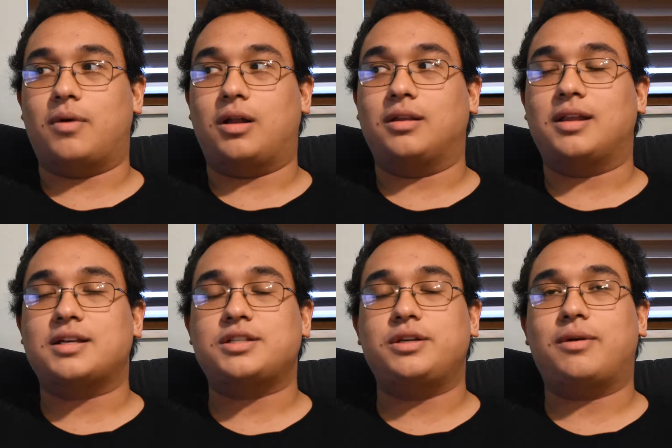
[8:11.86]

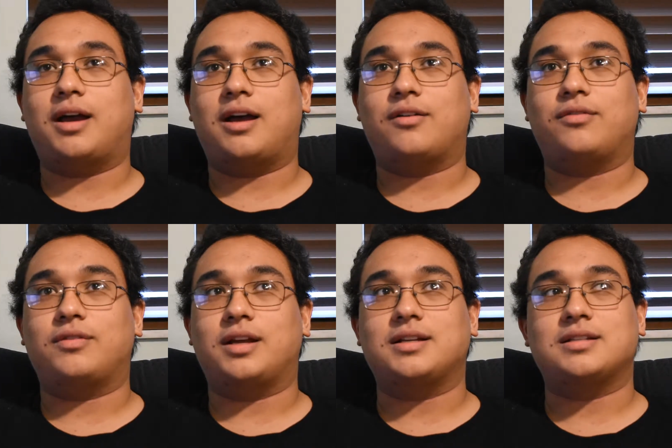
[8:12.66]
Unless you have
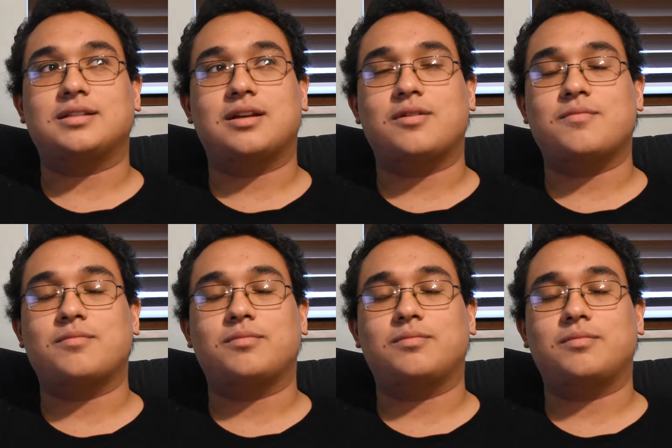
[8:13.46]
like
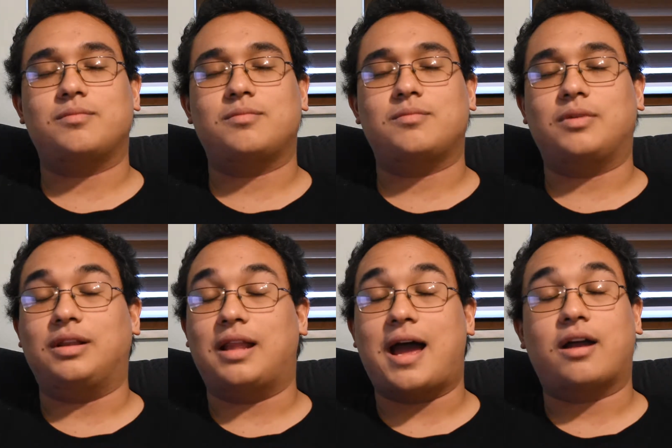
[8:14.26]
some
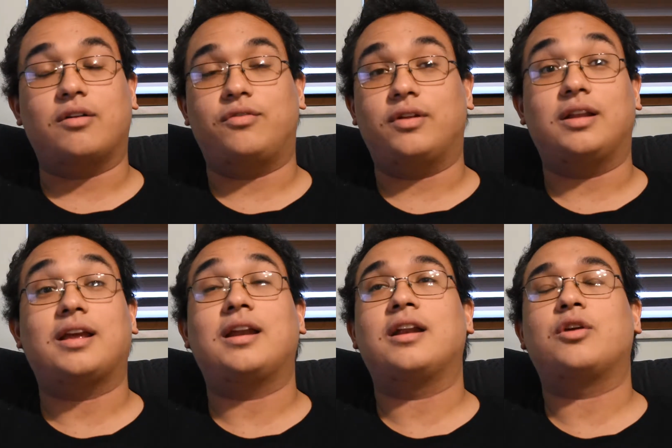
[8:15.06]

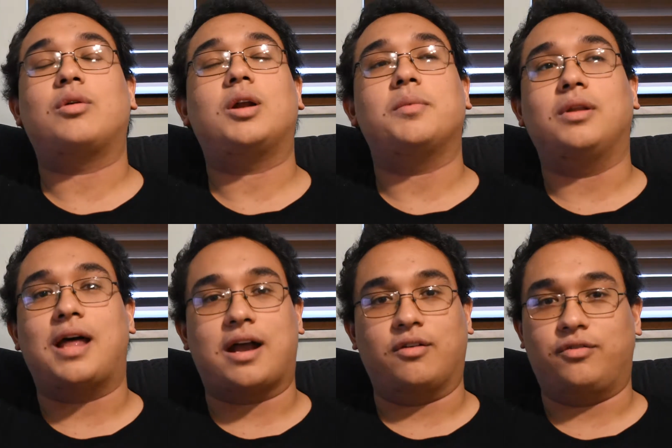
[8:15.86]
like an incredible
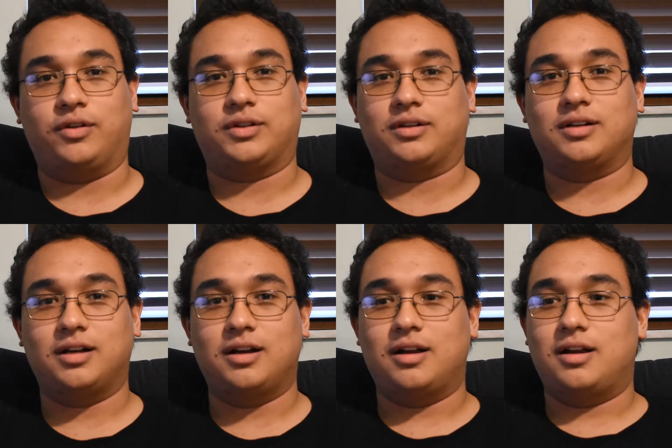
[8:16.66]
lack of filter.
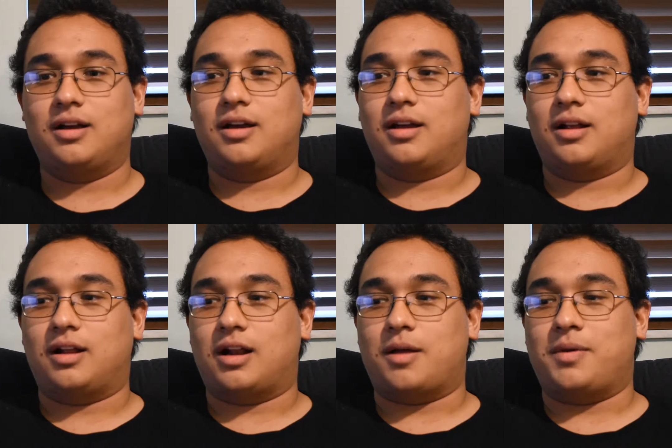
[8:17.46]

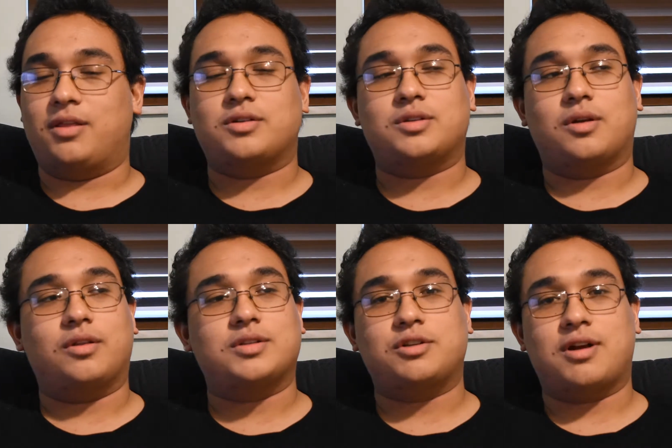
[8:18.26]
I mean, there's
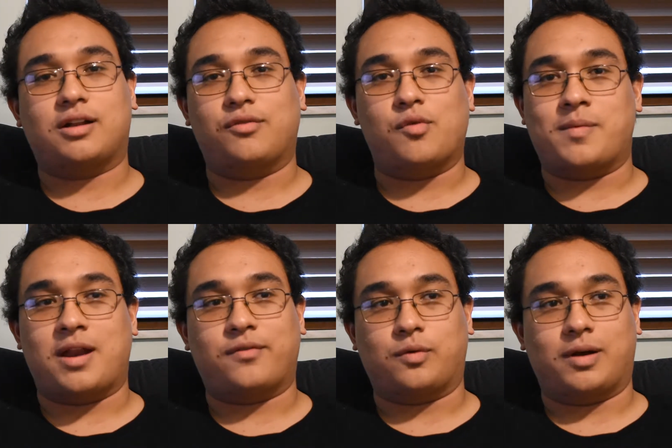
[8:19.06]
attractive women
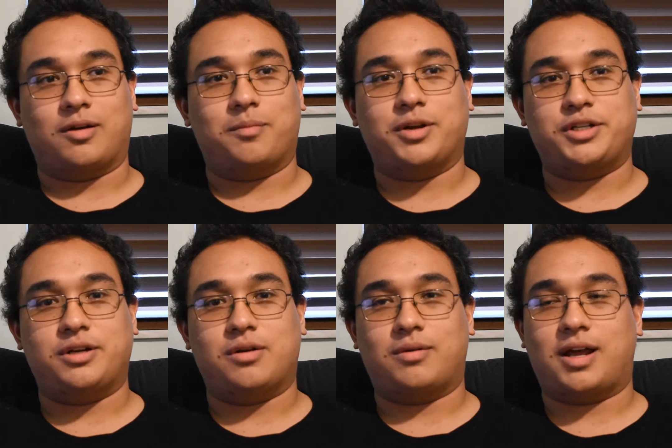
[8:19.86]
everywhere, but you
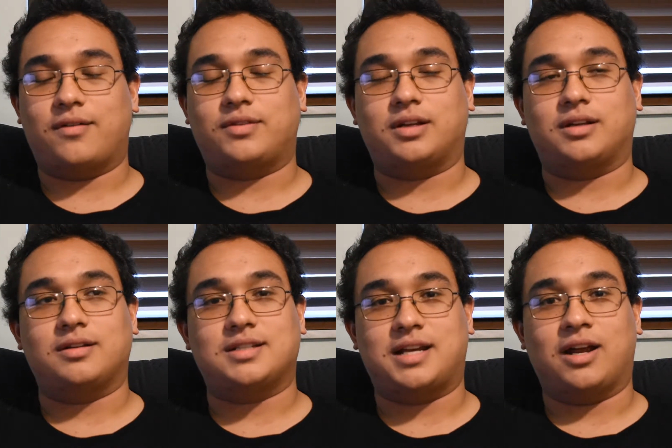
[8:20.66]
don't have to
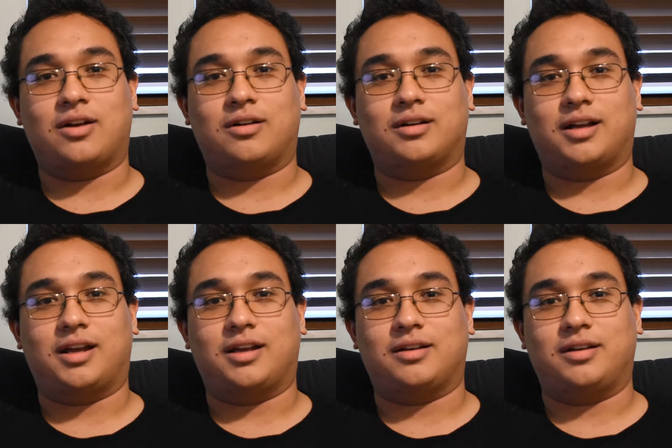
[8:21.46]
stare
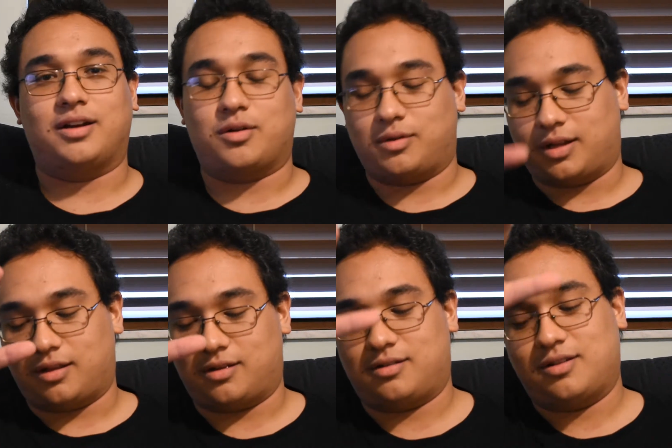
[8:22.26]
and, you know, let
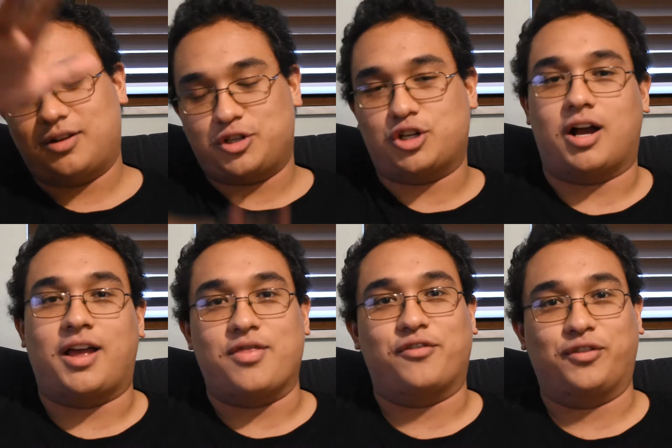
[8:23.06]
the jaw
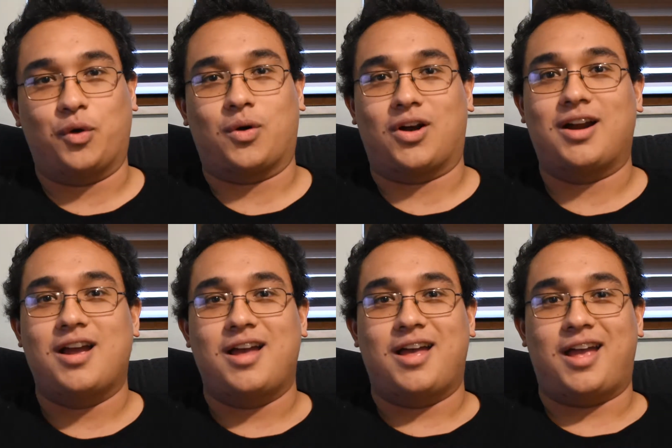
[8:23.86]
hit the floor
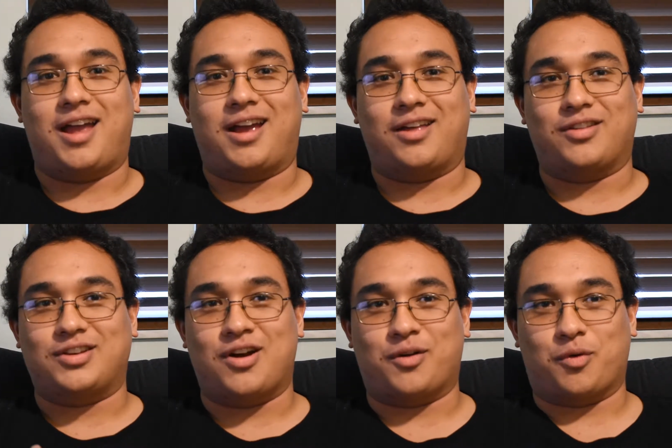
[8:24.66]
and the
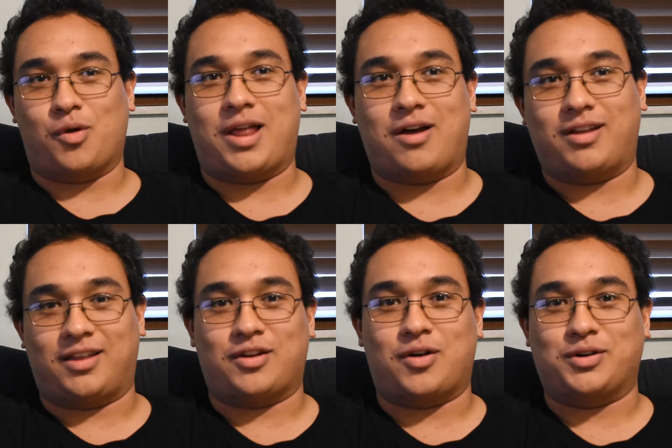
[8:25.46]
tongue roll out like
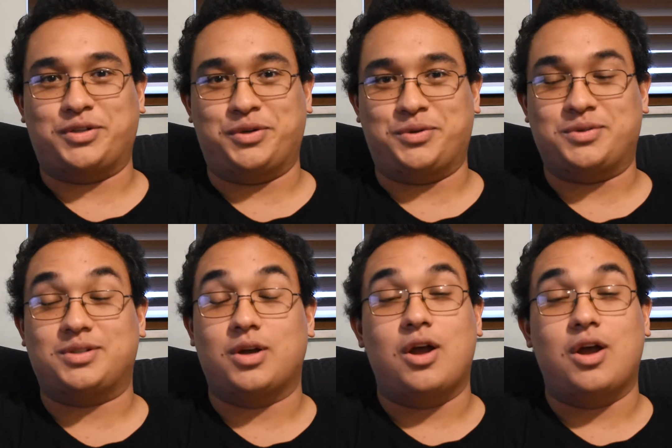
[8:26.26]
in the cartoons,